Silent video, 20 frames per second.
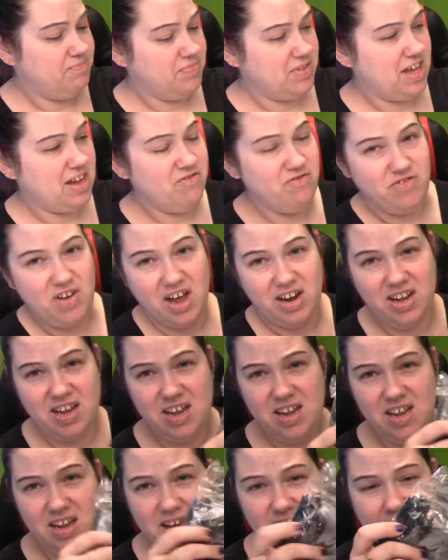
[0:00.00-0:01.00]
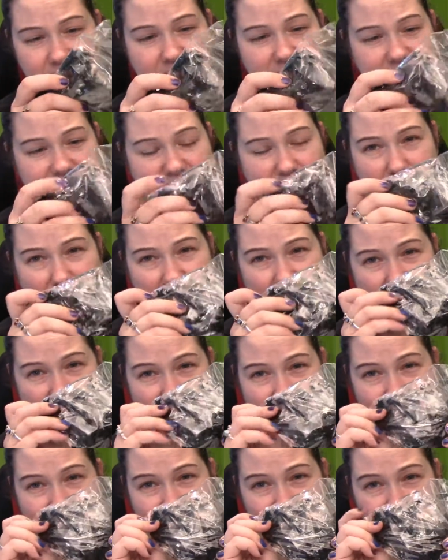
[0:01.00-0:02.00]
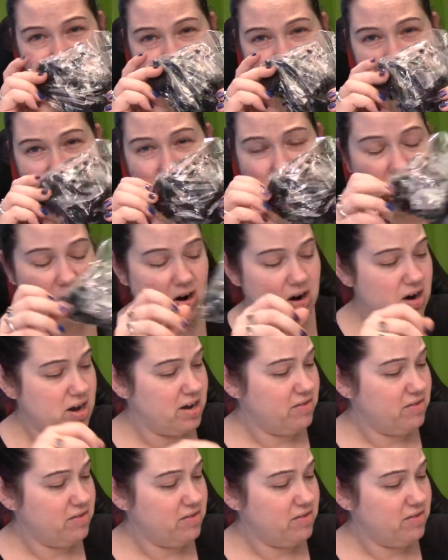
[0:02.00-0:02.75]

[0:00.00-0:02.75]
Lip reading: confetti. I've got some black star